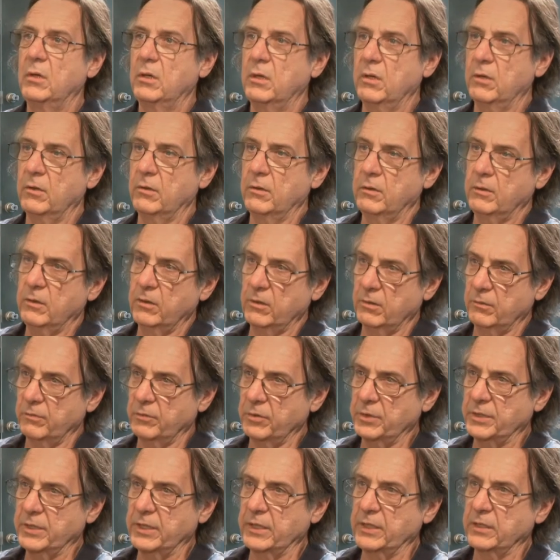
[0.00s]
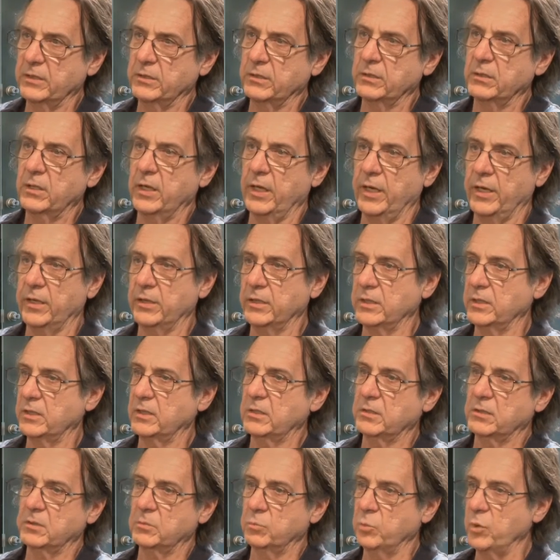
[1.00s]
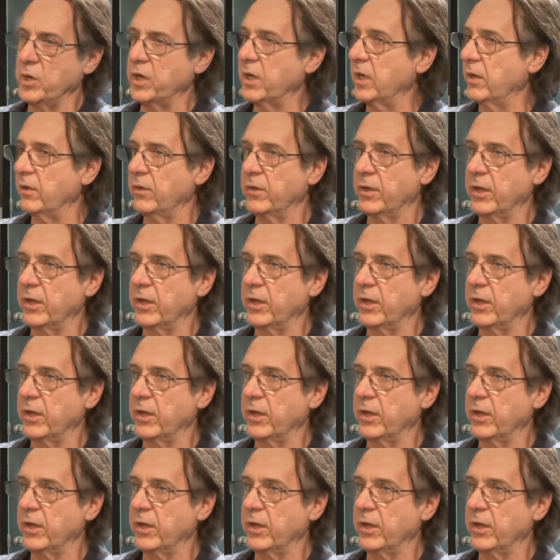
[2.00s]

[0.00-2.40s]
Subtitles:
of the data. And we can